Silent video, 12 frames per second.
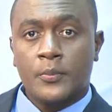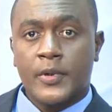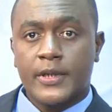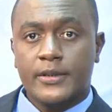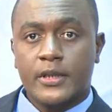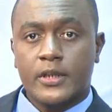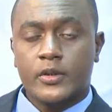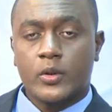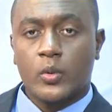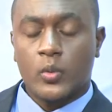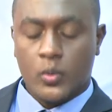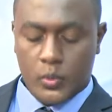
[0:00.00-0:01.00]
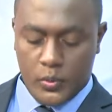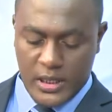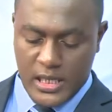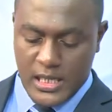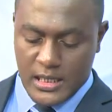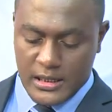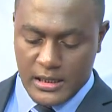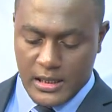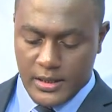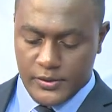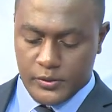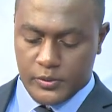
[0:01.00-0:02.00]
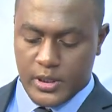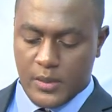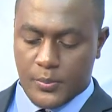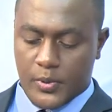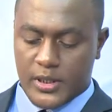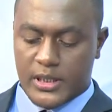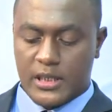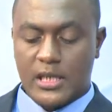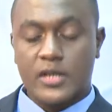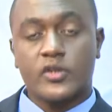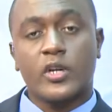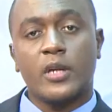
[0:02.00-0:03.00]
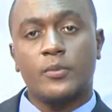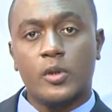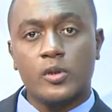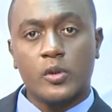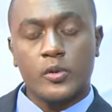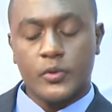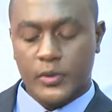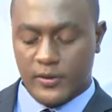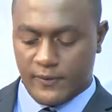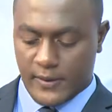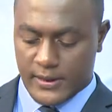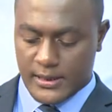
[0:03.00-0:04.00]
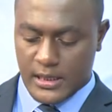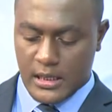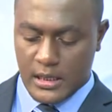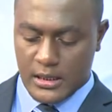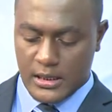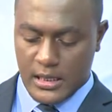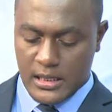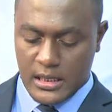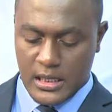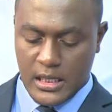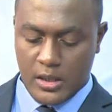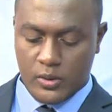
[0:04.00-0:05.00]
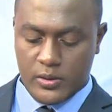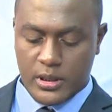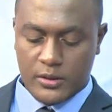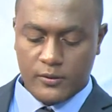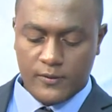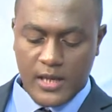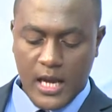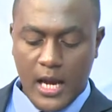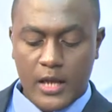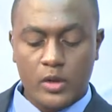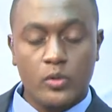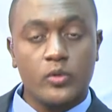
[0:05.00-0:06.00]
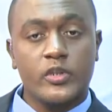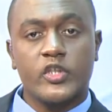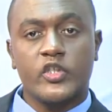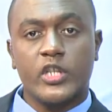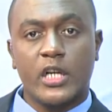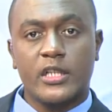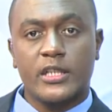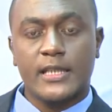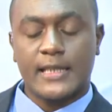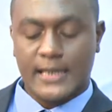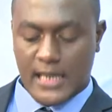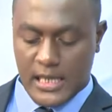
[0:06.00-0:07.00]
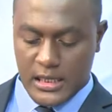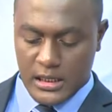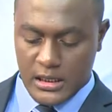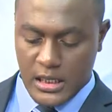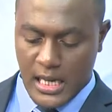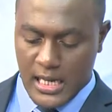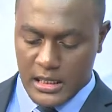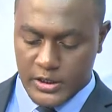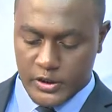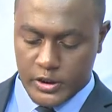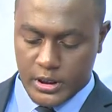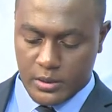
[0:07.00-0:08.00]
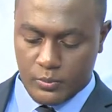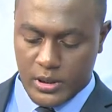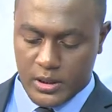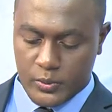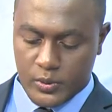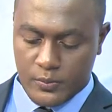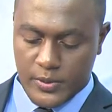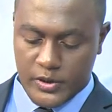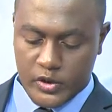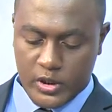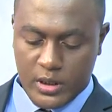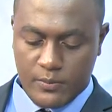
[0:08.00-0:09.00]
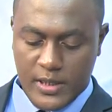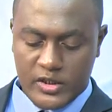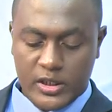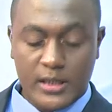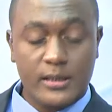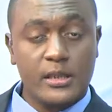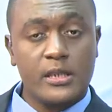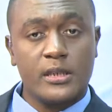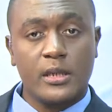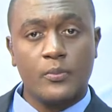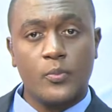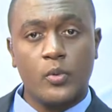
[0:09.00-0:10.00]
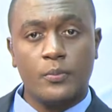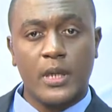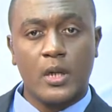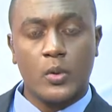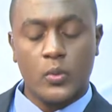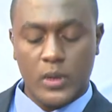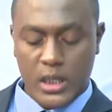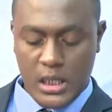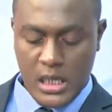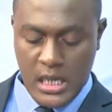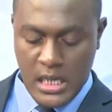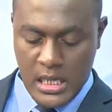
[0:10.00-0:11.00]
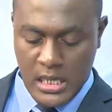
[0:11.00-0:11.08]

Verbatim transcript: President Uhuru Kenyatta has today appointed a tribunal to investigate the conduct of the High Court Judge Said Ali Chitembwe that will be chaired by Justice Mumbi Ngugi.